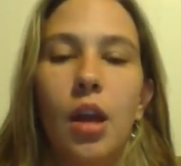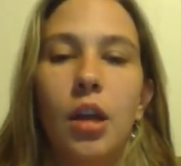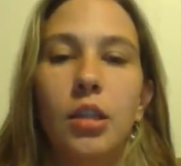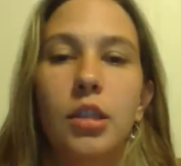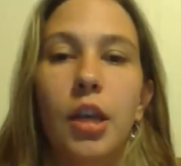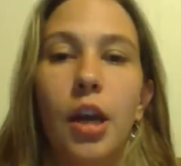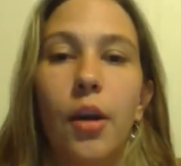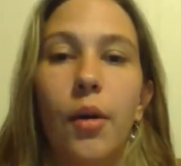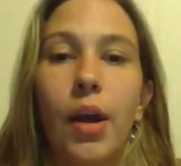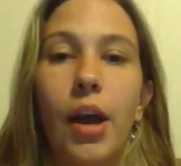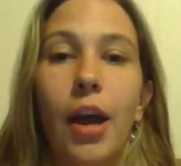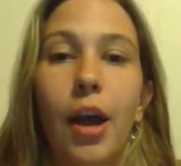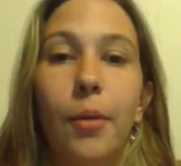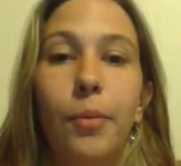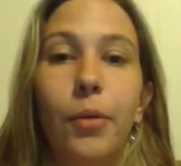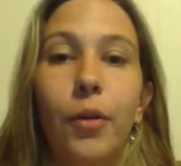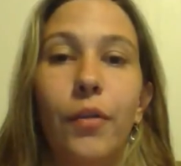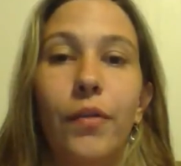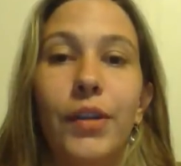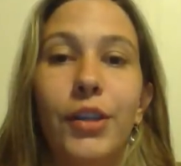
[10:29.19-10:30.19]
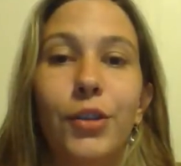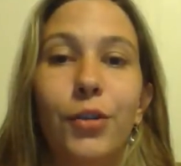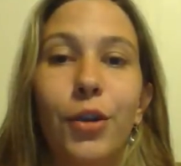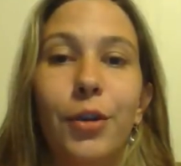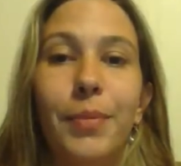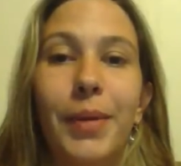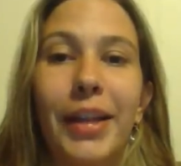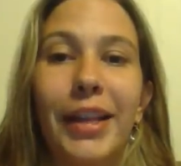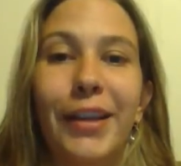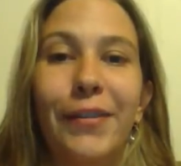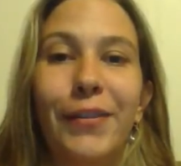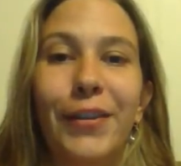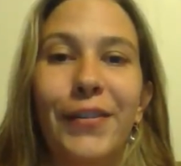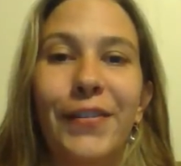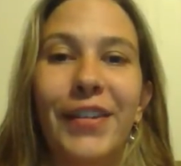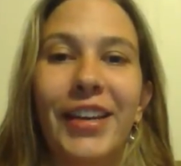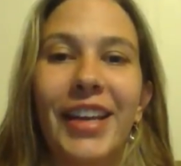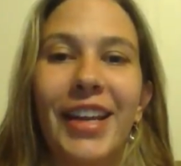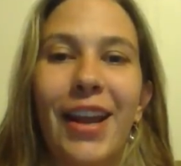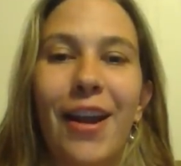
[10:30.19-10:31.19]
So I hope you've enjoyed my lovely
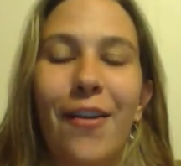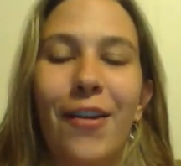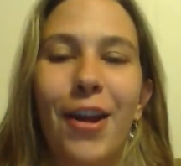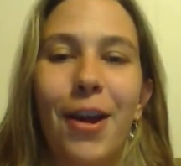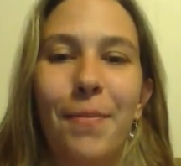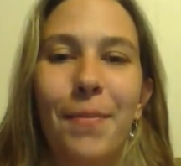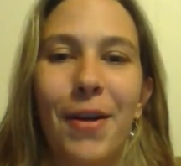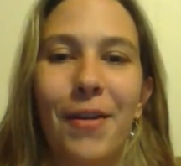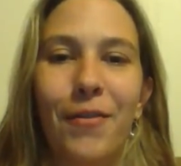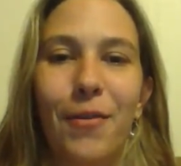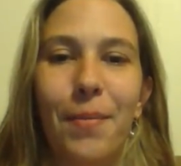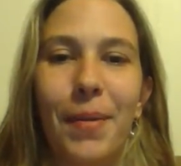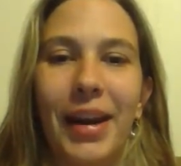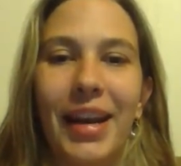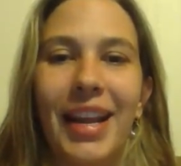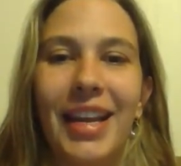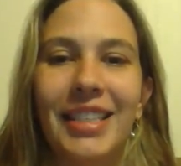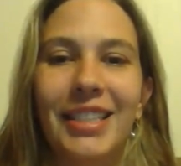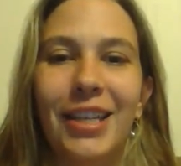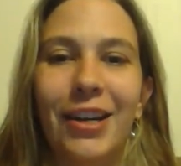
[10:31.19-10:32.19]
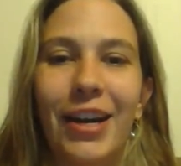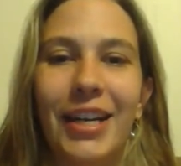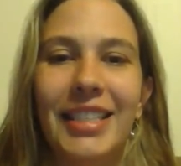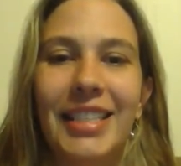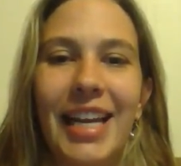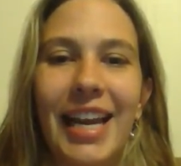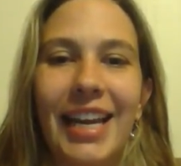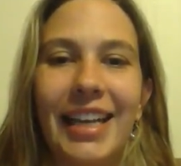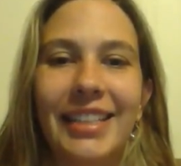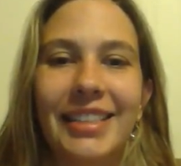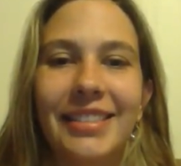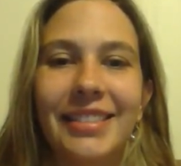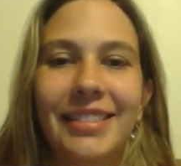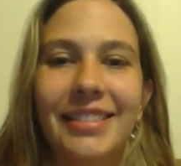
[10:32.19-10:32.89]
video. I hope everybody has a great day.